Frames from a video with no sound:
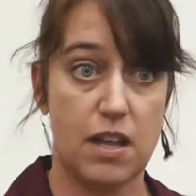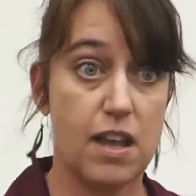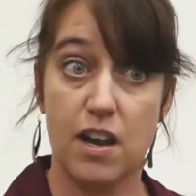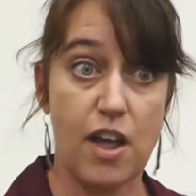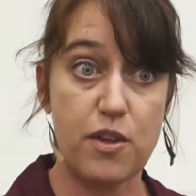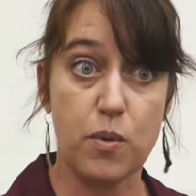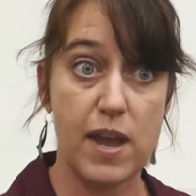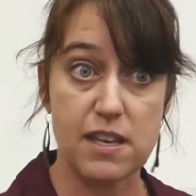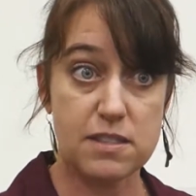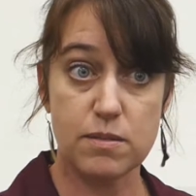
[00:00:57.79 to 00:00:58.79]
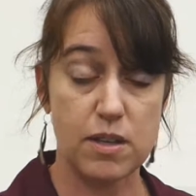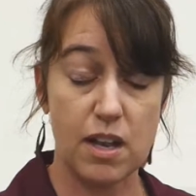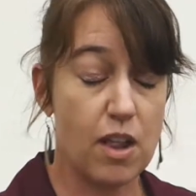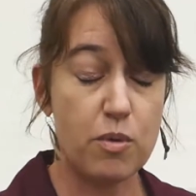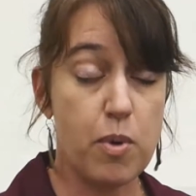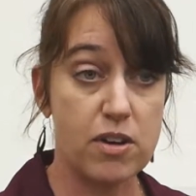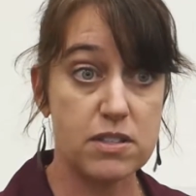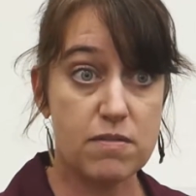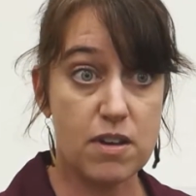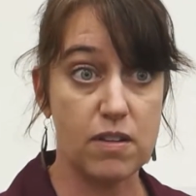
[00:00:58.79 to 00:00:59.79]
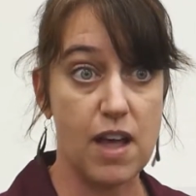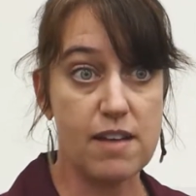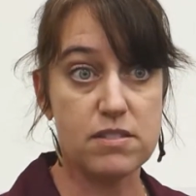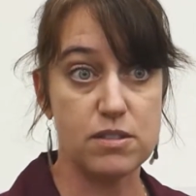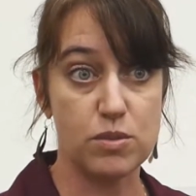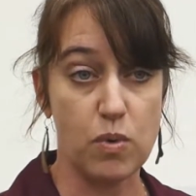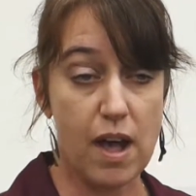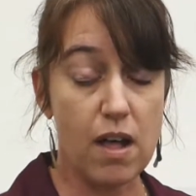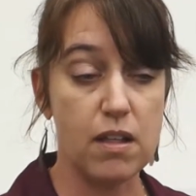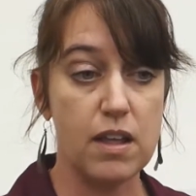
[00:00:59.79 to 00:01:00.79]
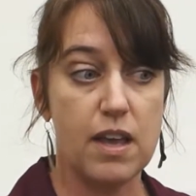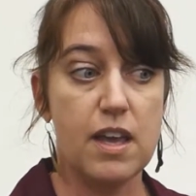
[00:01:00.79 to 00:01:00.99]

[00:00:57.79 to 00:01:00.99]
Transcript: in other ways, in other parts of their lives as well.